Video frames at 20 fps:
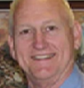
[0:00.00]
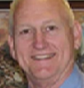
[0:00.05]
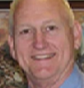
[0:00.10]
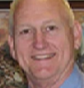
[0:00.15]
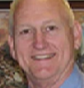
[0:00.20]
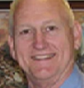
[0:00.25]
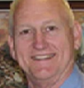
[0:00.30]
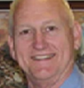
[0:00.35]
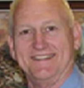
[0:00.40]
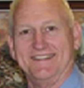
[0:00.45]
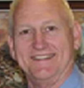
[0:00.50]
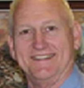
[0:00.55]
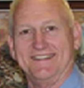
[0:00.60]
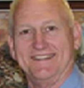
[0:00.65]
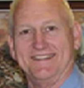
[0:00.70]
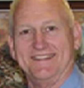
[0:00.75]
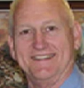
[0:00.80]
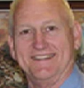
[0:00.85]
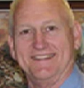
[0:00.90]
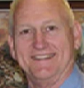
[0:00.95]

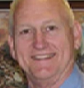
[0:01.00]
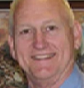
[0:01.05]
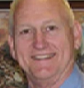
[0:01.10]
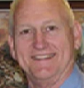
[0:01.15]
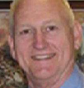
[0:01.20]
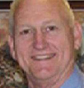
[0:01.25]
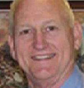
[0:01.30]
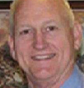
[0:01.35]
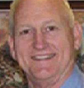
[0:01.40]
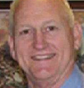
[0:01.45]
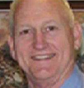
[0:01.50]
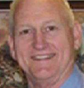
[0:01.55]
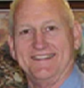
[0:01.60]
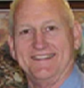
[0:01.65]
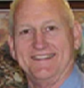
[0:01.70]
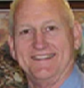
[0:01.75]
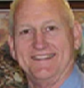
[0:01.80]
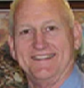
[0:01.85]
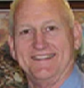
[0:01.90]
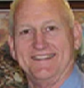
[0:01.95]

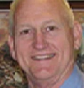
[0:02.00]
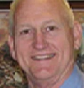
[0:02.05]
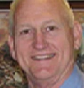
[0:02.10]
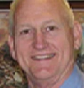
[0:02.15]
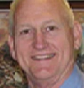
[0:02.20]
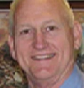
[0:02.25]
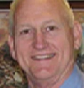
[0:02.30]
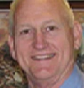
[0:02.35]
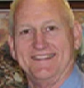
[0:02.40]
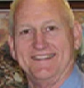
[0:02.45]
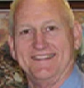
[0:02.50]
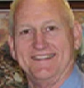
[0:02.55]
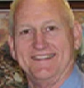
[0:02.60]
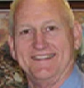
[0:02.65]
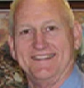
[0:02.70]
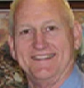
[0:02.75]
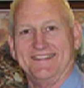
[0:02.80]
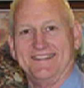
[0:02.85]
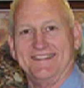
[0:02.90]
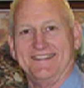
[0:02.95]

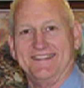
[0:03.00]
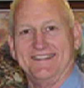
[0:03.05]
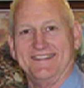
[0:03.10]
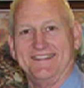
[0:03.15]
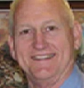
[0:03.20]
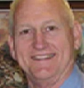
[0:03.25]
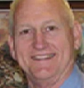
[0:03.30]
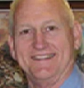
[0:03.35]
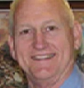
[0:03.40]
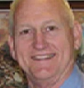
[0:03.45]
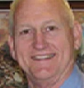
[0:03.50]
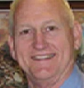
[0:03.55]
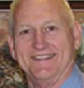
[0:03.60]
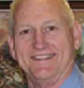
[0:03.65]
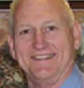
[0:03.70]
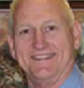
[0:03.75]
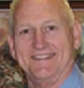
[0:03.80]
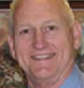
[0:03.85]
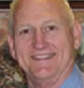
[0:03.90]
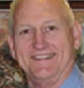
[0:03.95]

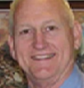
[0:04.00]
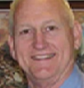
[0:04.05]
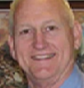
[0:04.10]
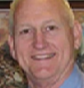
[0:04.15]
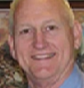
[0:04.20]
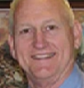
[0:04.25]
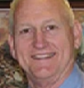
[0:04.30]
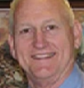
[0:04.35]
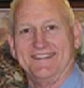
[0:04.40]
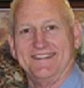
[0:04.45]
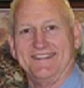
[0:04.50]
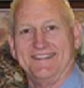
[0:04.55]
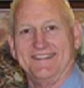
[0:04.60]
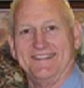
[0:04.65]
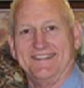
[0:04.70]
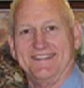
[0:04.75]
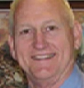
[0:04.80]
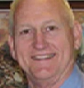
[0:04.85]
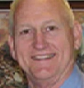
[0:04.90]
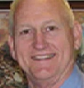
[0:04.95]

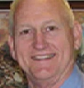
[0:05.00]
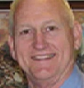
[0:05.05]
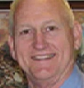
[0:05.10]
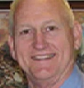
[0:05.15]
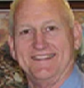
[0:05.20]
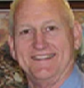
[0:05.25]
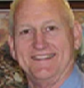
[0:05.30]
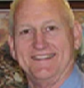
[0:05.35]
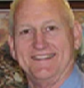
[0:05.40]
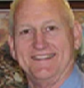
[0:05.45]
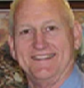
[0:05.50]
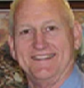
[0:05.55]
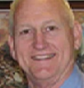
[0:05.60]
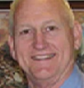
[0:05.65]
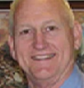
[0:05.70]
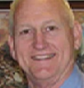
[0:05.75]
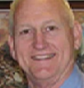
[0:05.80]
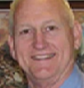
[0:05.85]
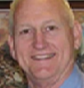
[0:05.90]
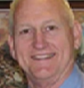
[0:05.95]

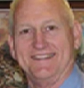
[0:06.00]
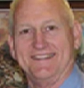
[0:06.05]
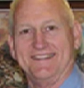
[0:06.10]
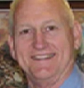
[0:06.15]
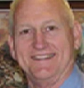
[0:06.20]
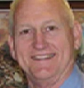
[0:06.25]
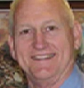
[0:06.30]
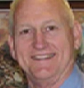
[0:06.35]
(silent)